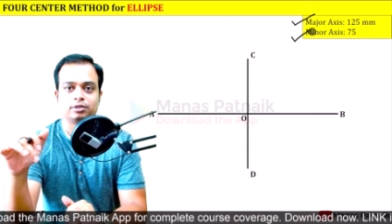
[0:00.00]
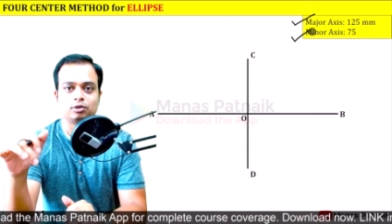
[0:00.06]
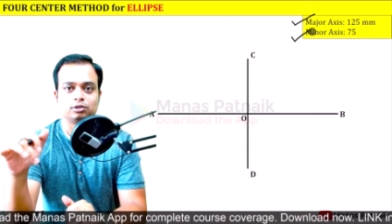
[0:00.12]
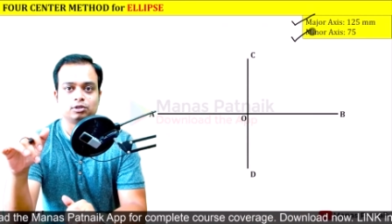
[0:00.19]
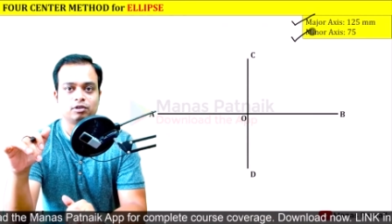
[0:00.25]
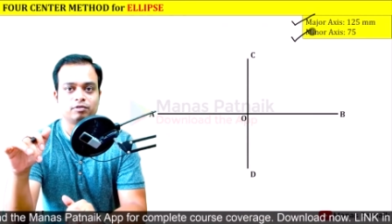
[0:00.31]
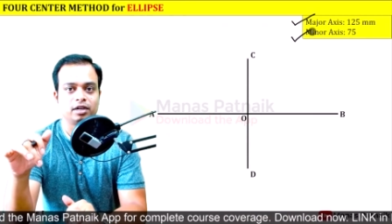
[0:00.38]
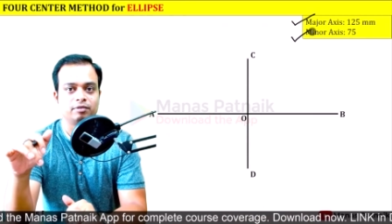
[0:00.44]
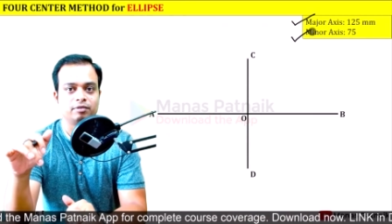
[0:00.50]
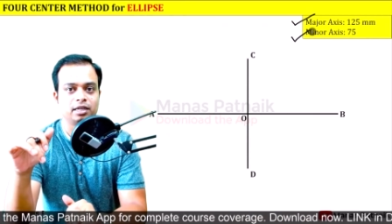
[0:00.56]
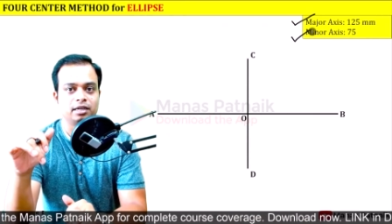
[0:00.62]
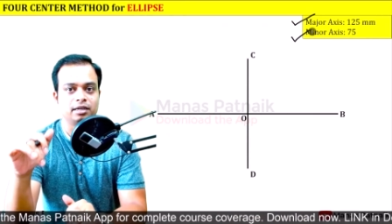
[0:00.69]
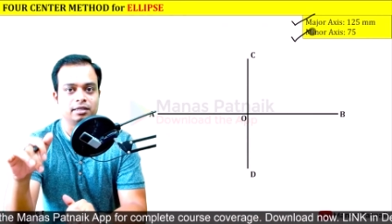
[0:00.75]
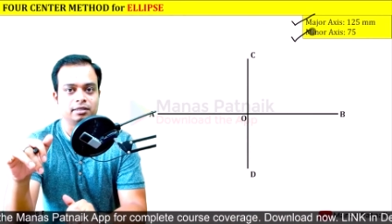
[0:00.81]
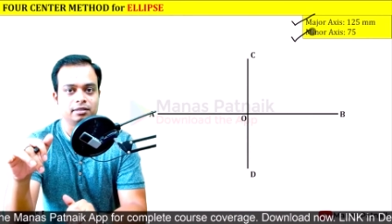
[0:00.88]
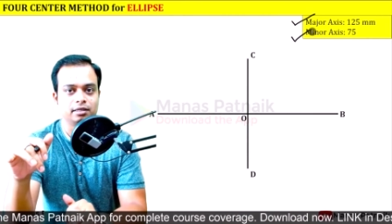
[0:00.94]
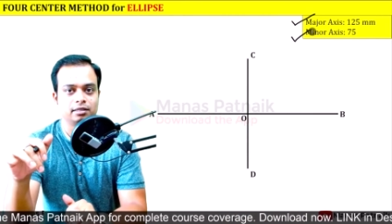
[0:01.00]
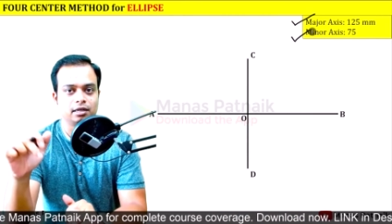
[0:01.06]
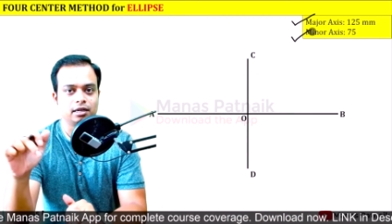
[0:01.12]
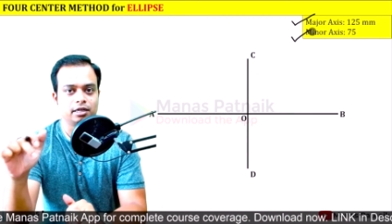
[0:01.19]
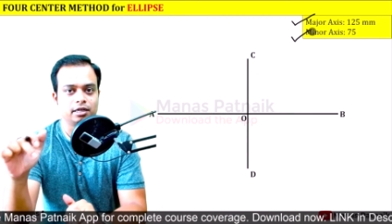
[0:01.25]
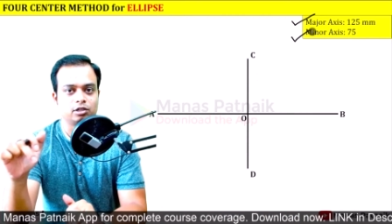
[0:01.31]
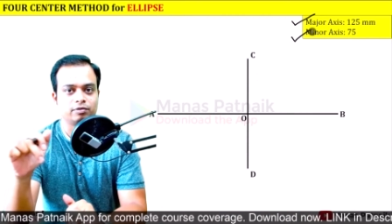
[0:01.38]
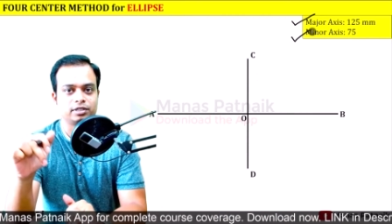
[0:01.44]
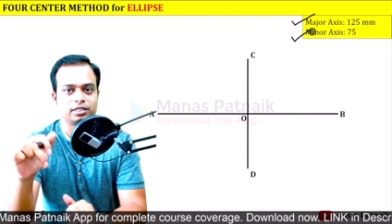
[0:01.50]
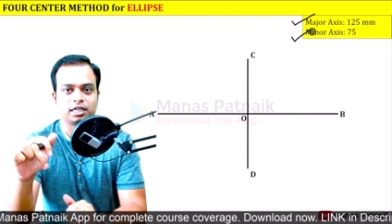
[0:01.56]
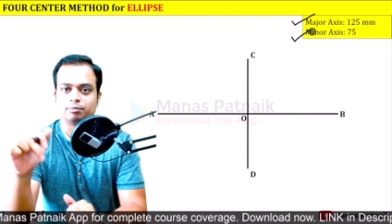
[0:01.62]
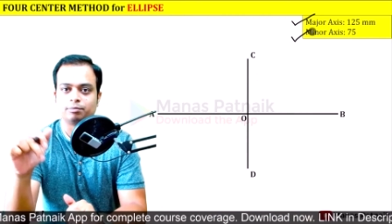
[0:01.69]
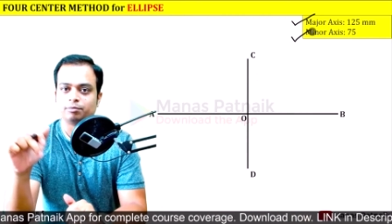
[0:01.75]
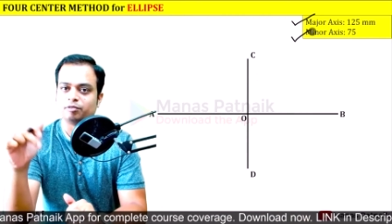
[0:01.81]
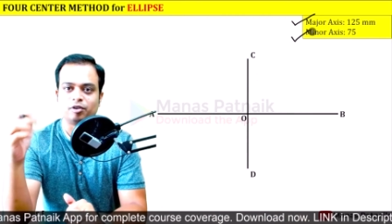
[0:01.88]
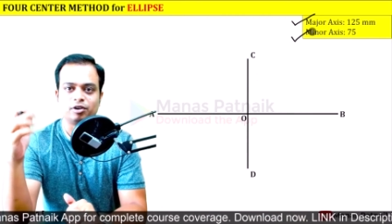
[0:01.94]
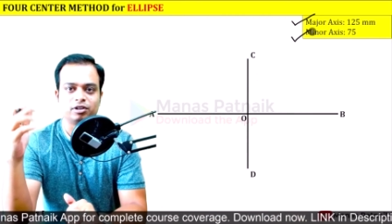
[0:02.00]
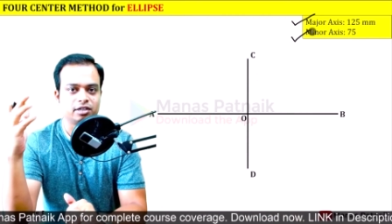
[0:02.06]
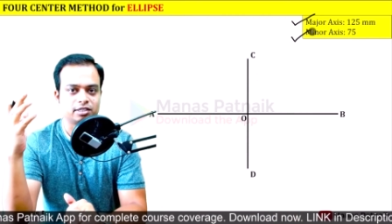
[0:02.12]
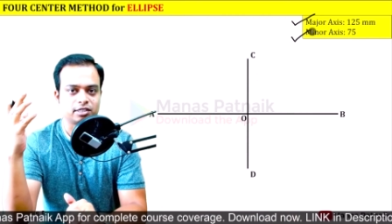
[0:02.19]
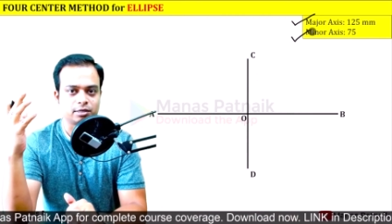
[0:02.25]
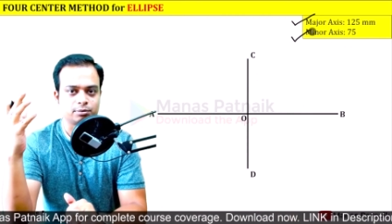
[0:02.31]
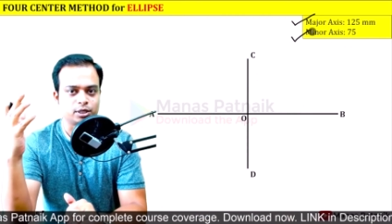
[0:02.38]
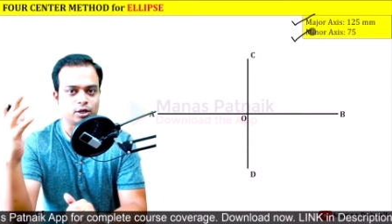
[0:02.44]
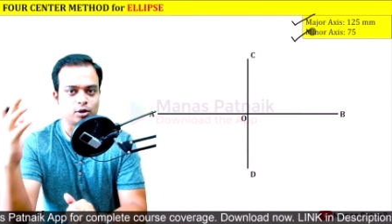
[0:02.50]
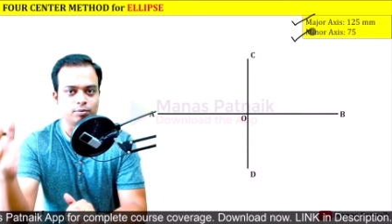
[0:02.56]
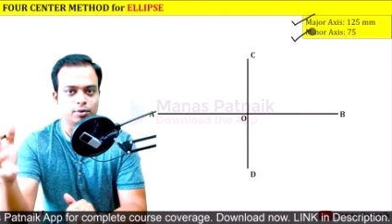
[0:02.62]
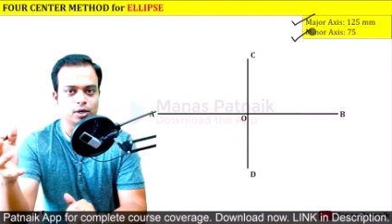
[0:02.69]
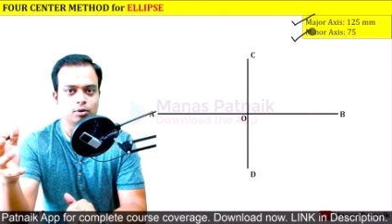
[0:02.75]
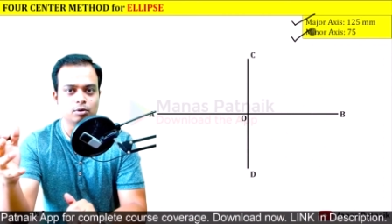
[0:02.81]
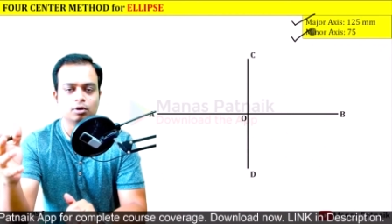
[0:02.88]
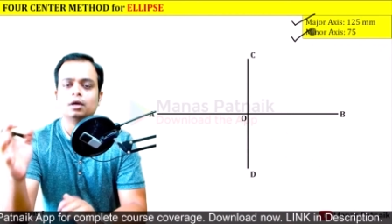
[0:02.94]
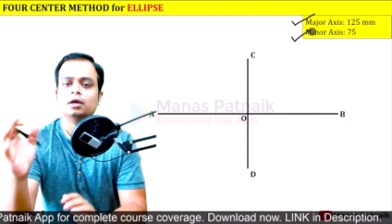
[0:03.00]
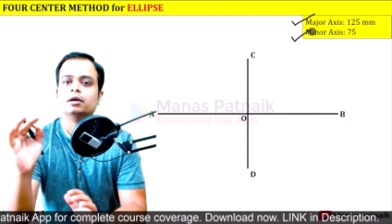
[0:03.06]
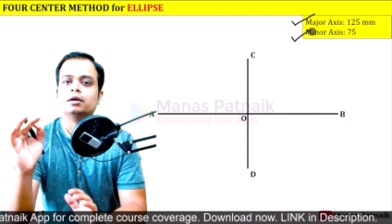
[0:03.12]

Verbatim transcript: is also available in hindi the link to which can be found in the description down below